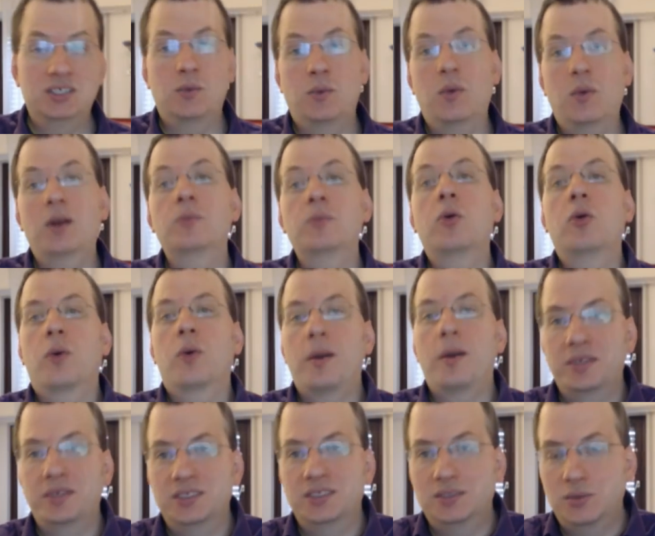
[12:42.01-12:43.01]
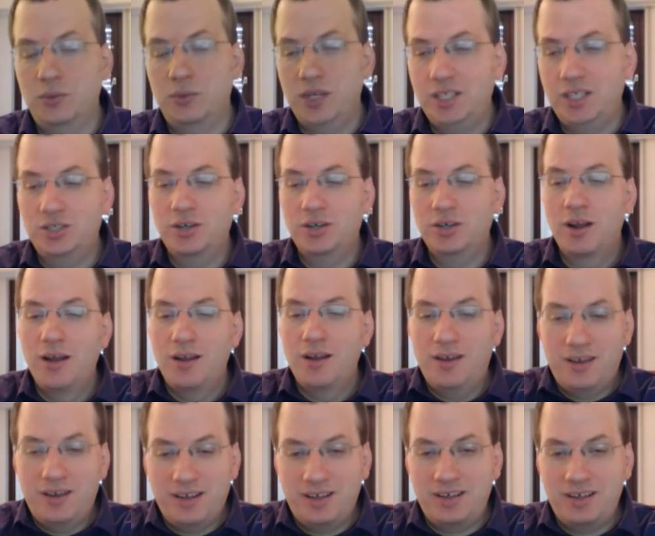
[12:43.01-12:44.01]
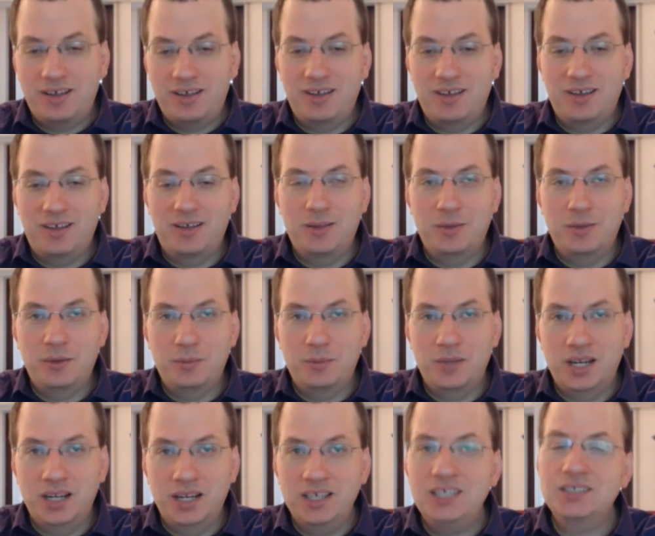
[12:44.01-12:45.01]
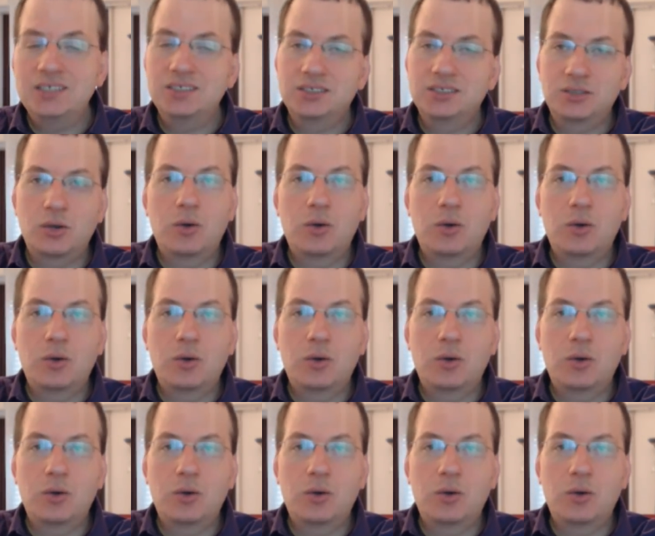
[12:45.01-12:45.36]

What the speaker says: and we want more weapons to reach the Middle East.